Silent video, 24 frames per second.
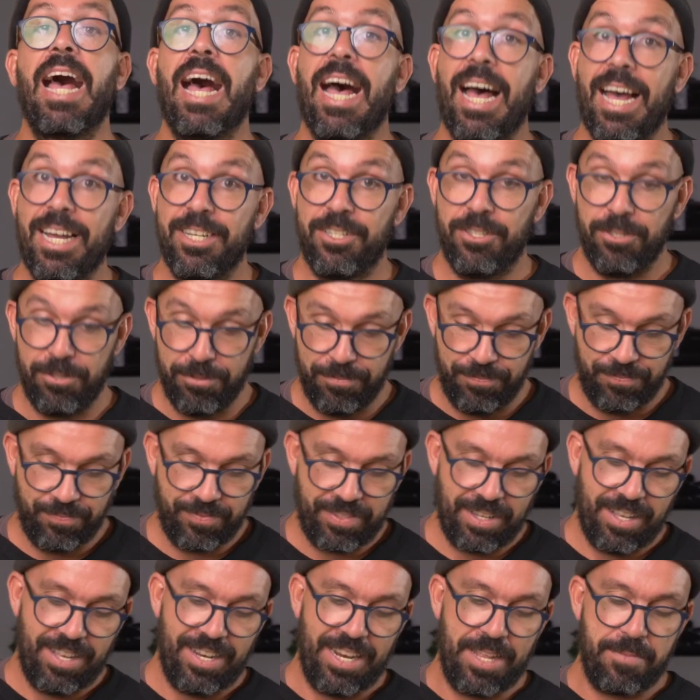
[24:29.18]
I do.
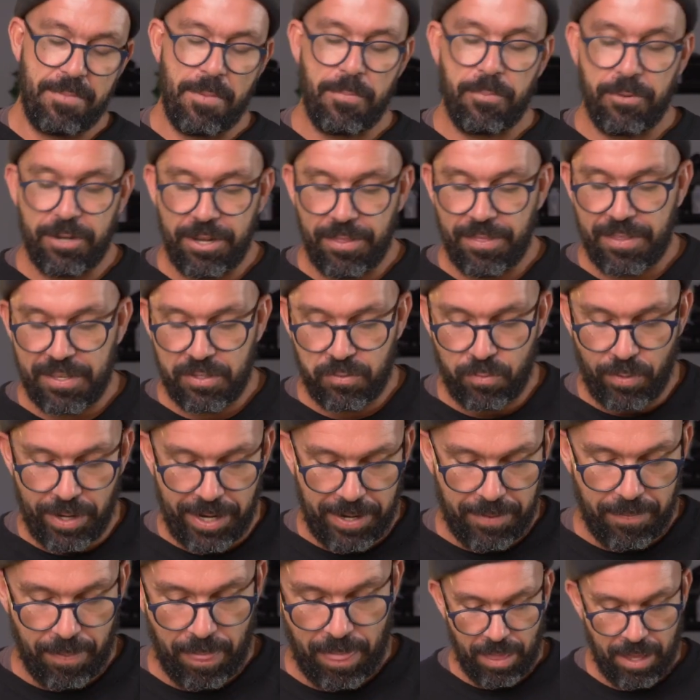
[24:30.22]
Let me put it this
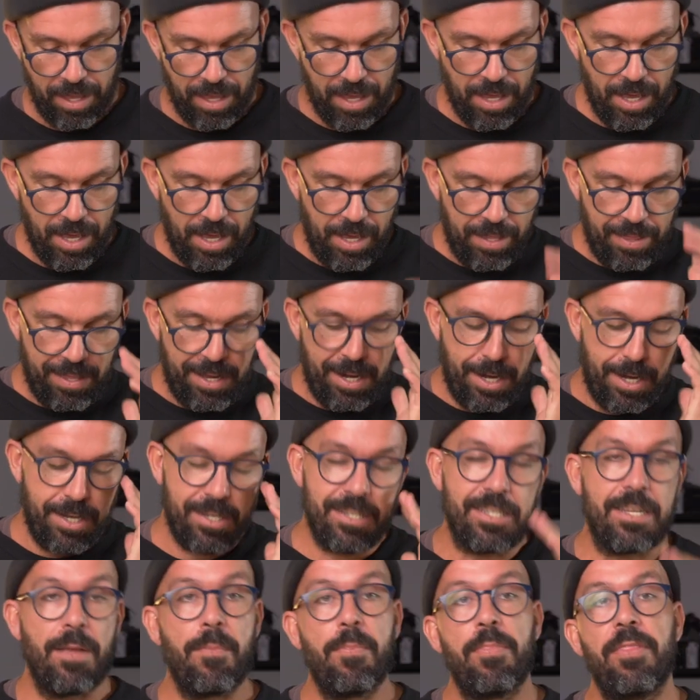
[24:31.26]
way. There are
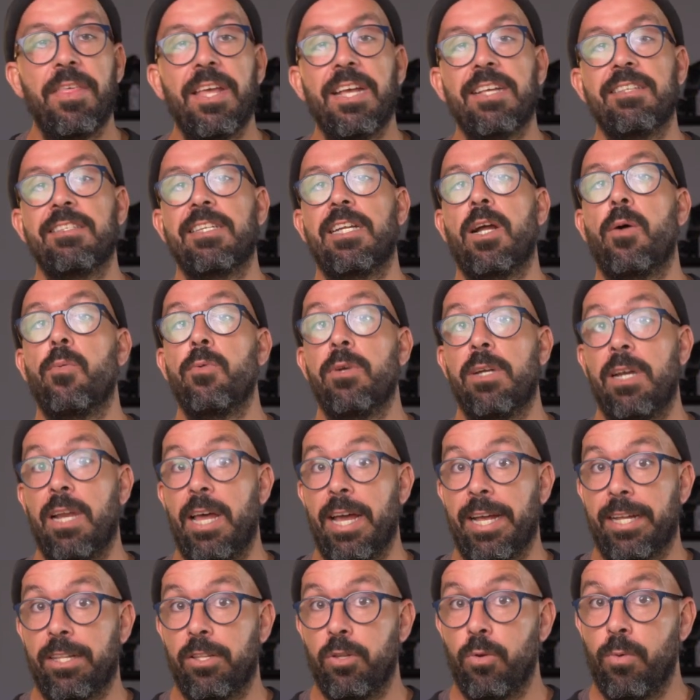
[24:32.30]
some things that I would
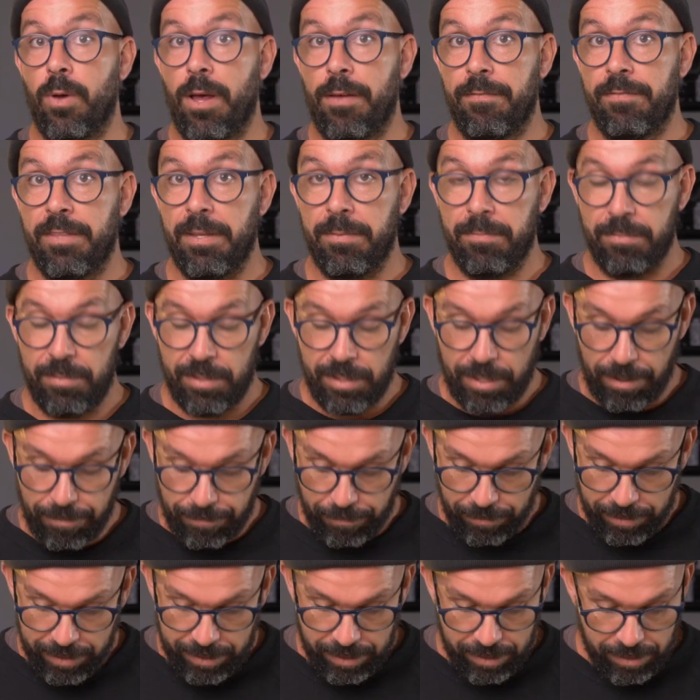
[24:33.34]
like to have them
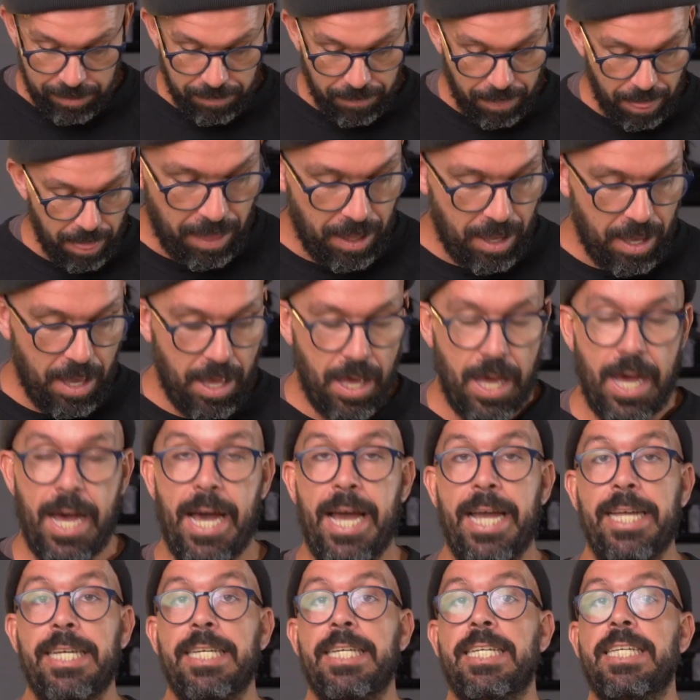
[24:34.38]
different.
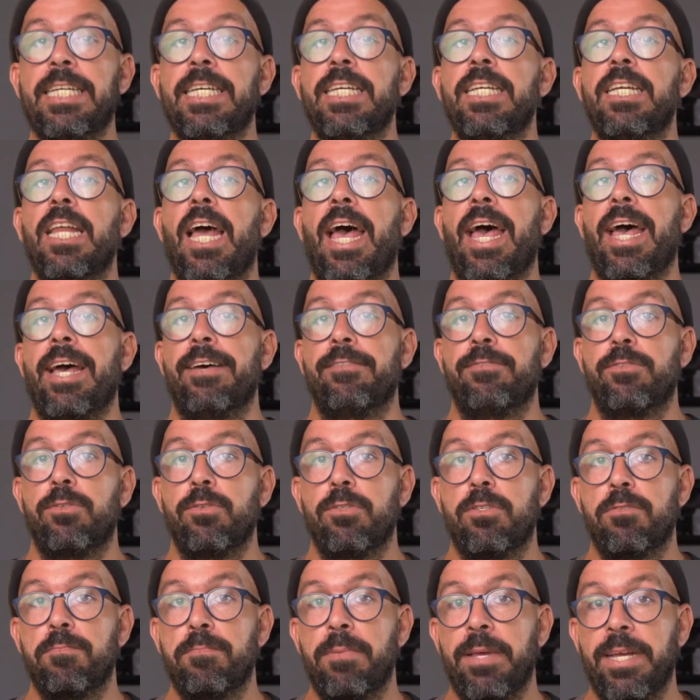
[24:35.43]
I did have to
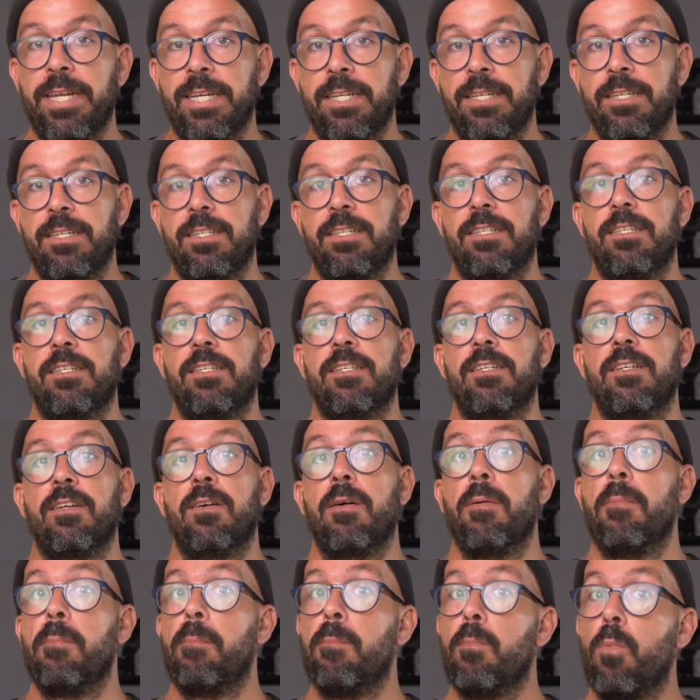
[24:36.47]
spend
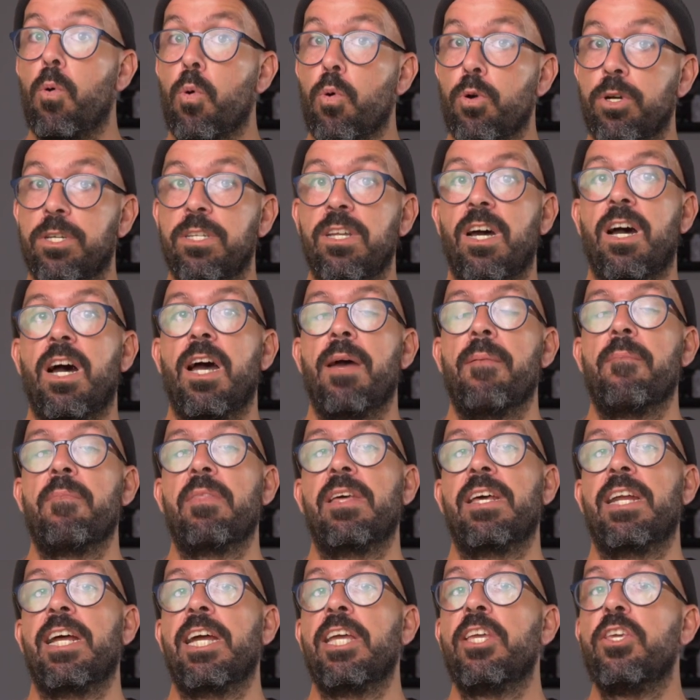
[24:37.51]
more time
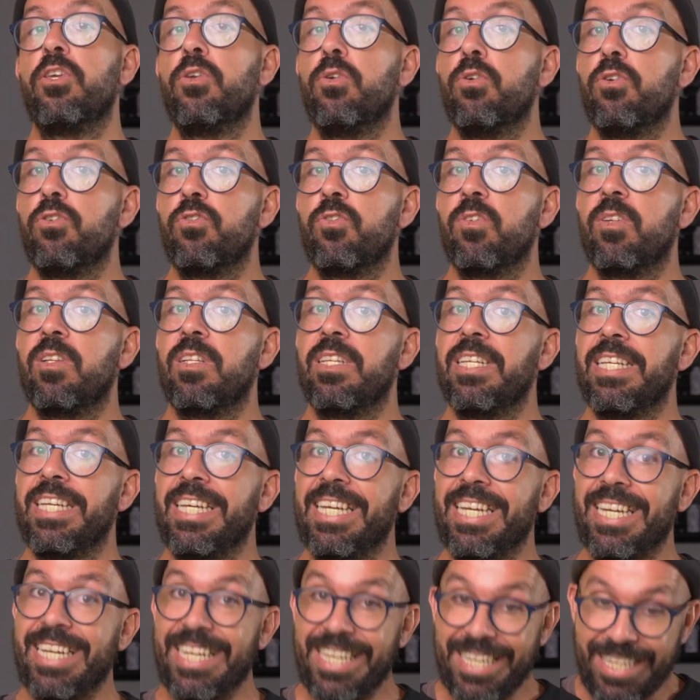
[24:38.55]
than I usually
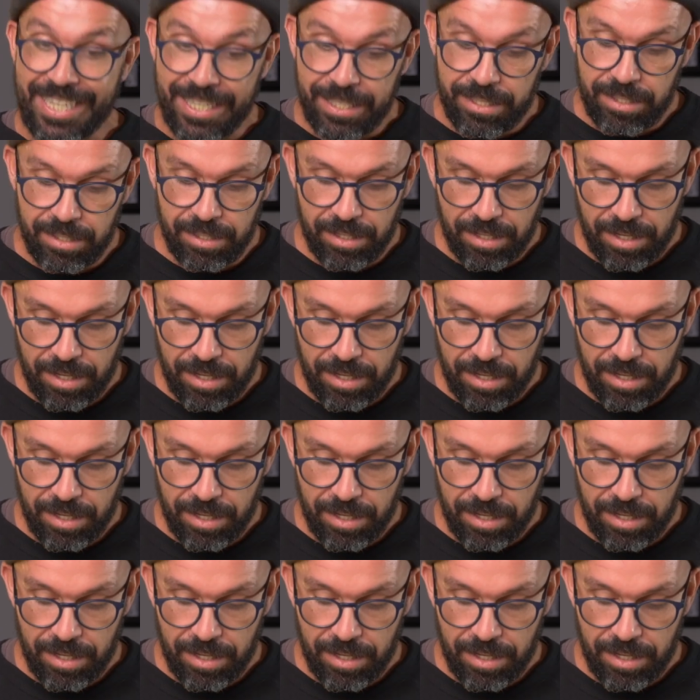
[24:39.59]
need,